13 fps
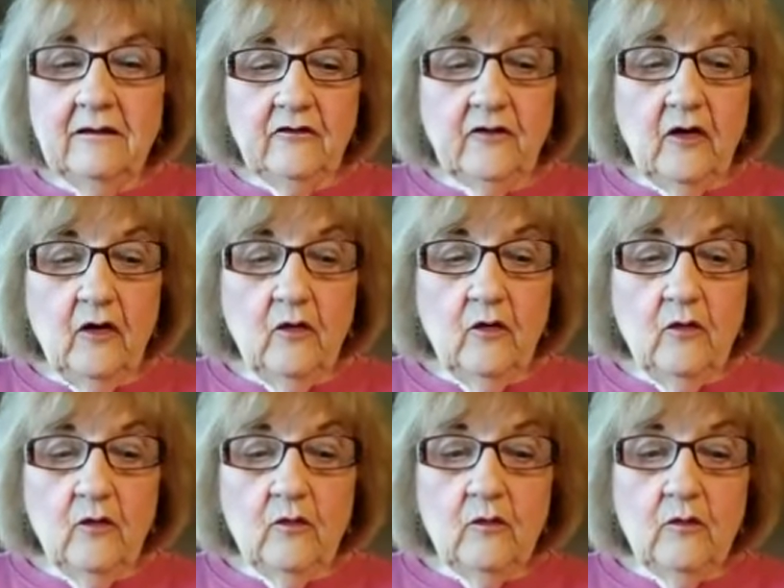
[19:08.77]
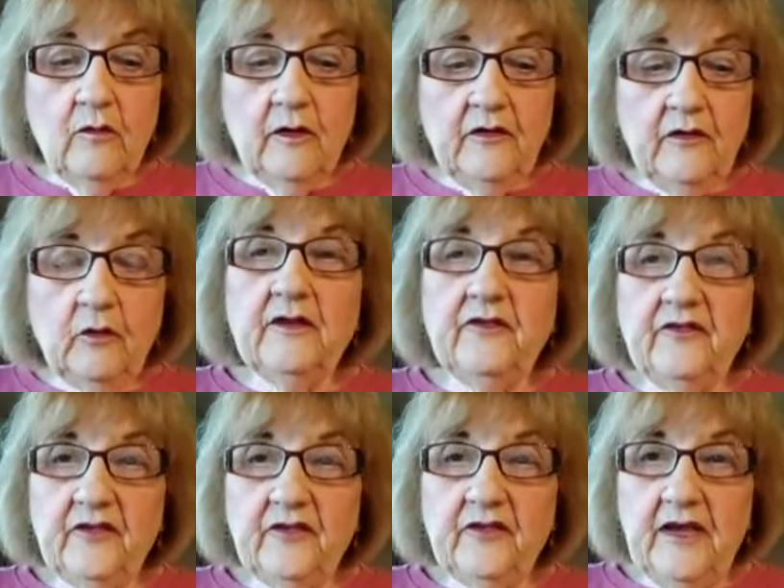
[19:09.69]
So is what it's
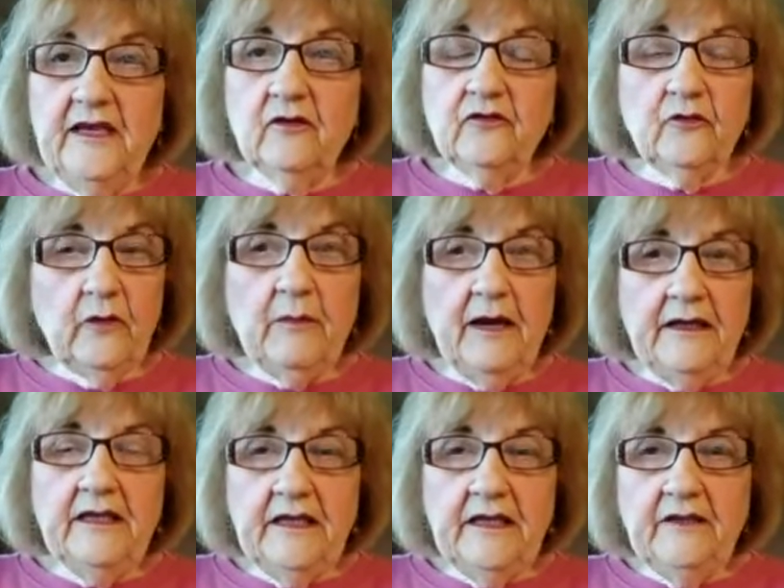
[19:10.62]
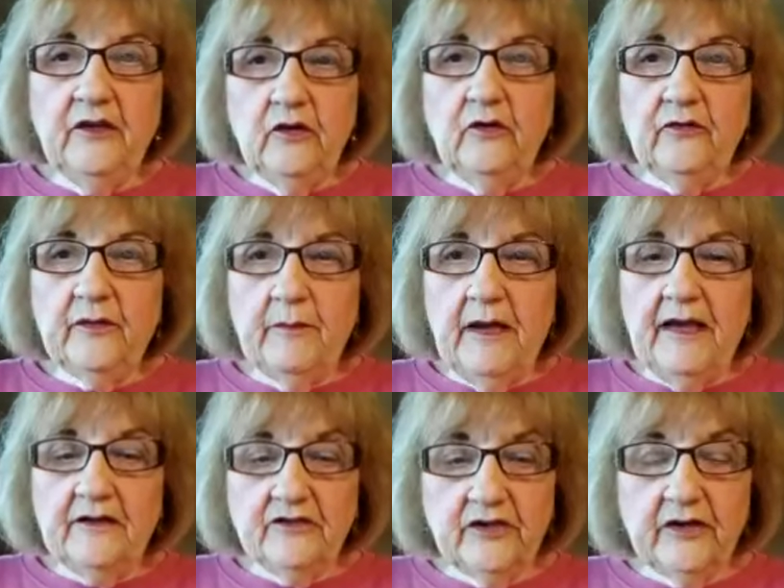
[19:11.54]
saying here. So we might need to use the
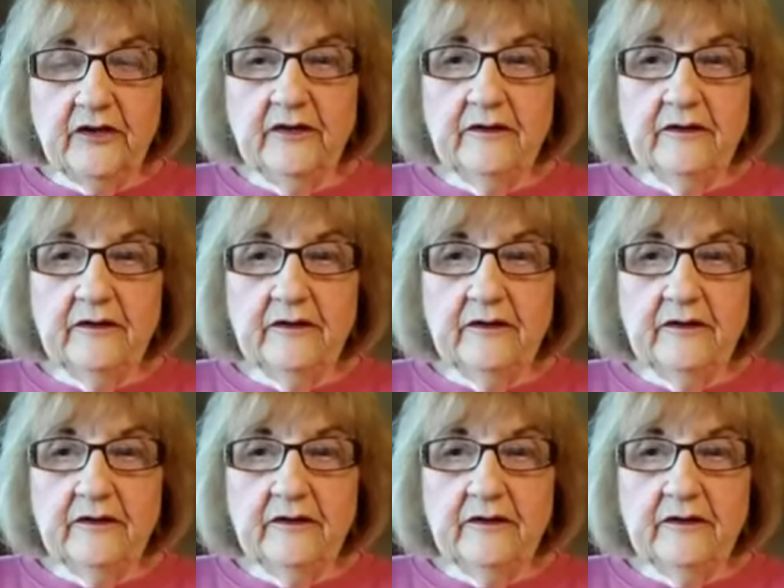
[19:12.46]
magic,